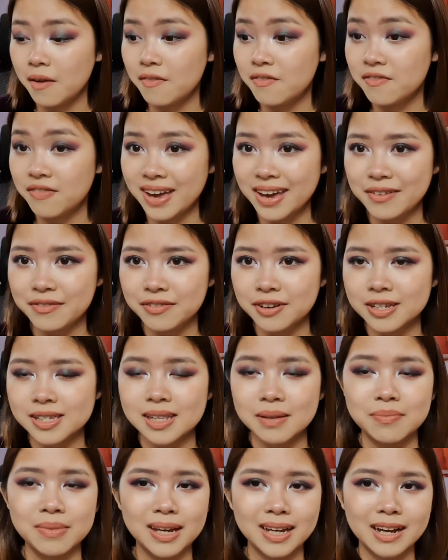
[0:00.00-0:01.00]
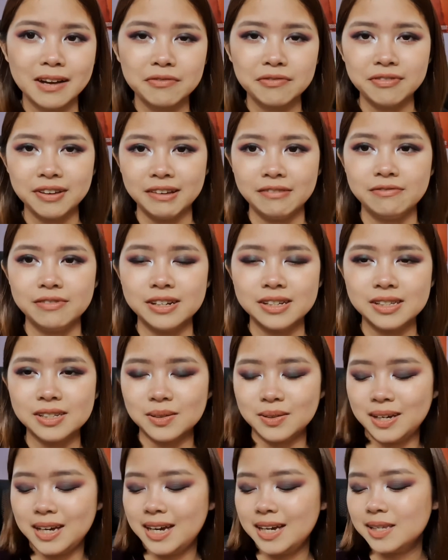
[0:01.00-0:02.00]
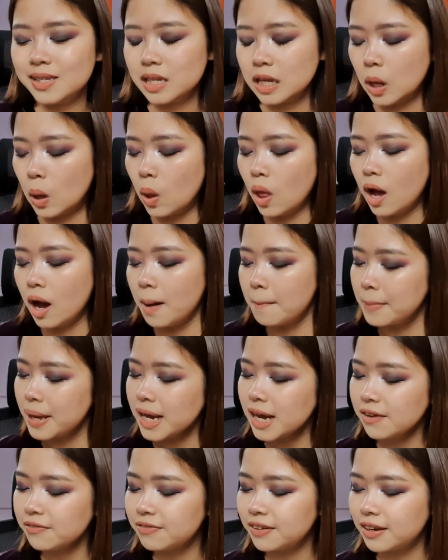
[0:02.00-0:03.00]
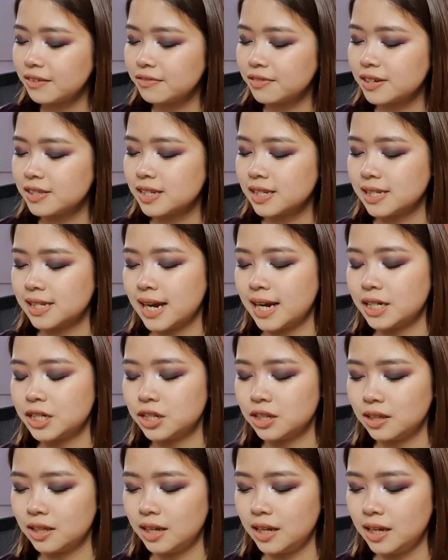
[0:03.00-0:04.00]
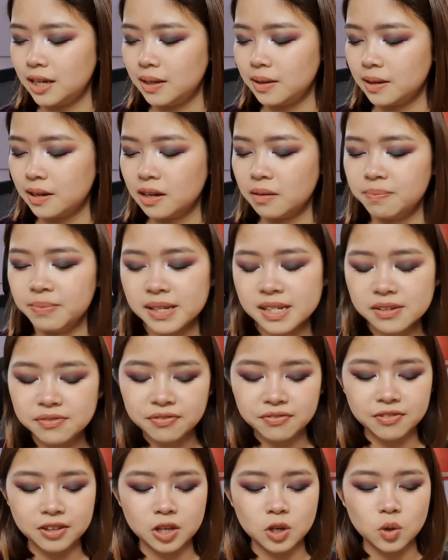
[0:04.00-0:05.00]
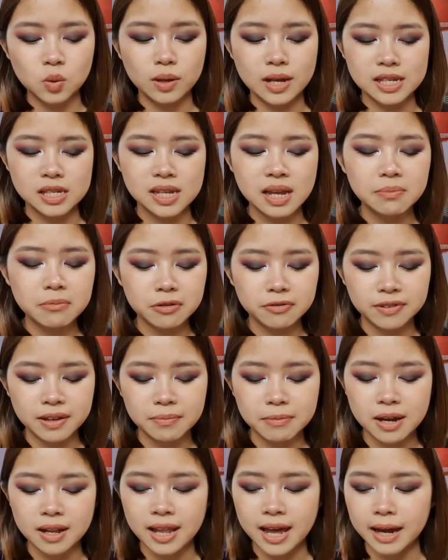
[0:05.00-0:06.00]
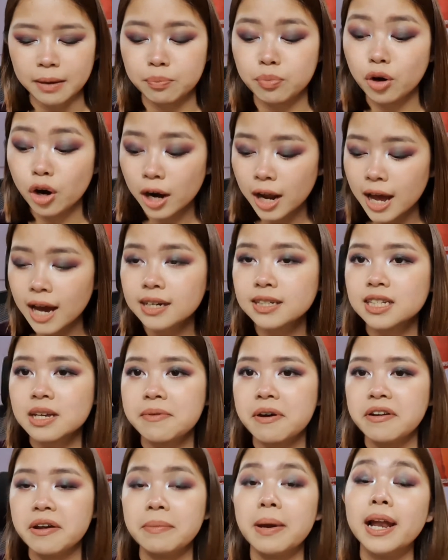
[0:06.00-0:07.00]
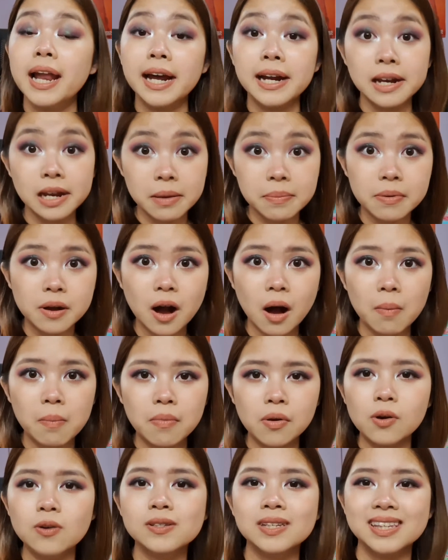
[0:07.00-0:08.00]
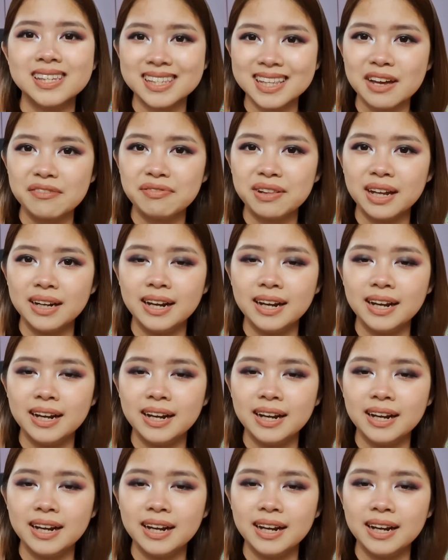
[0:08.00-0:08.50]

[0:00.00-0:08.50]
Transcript: favorites, the makeup favorites. Okay, so makeup favorites is actually there's a few. There's some of them are like products, some of them are like lip combos and stuff like